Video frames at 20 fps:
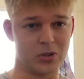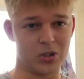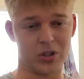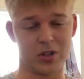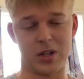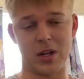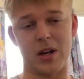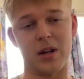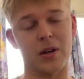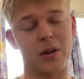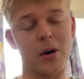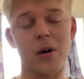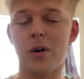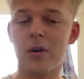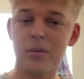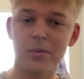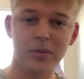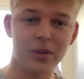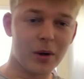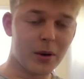getting
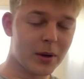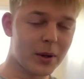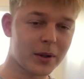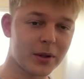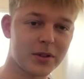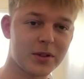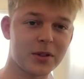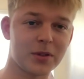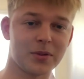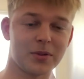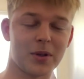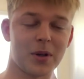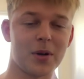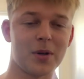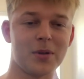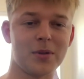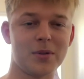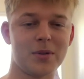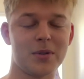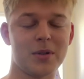home, going on your
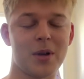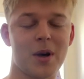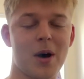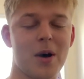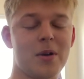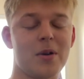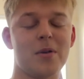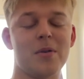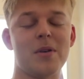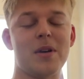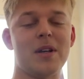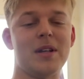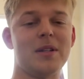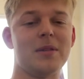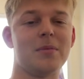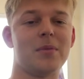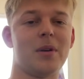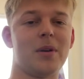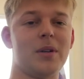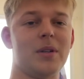phone. I know
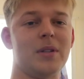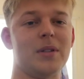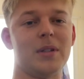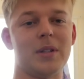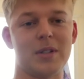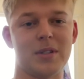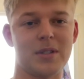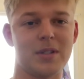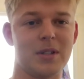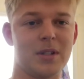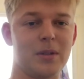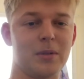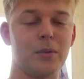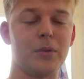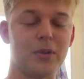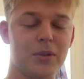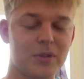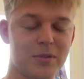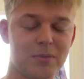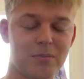anybody
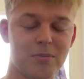listening